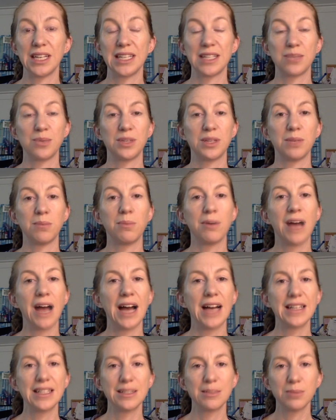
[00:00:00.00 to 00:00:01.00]
as we could
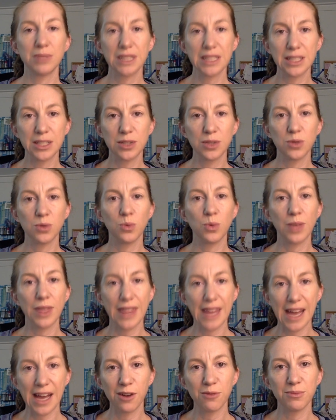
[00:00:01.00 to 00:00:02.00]
possibly do
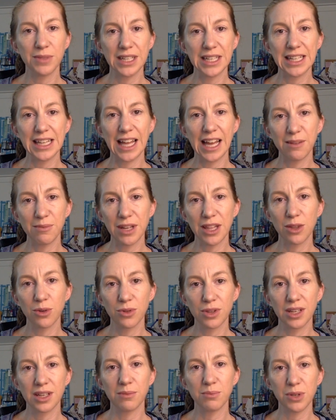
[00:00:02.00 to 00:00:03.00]
without me climbing through
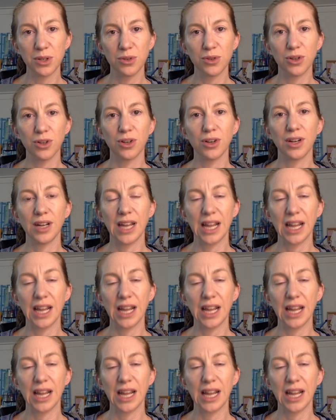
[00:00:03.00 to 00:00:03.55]
the computer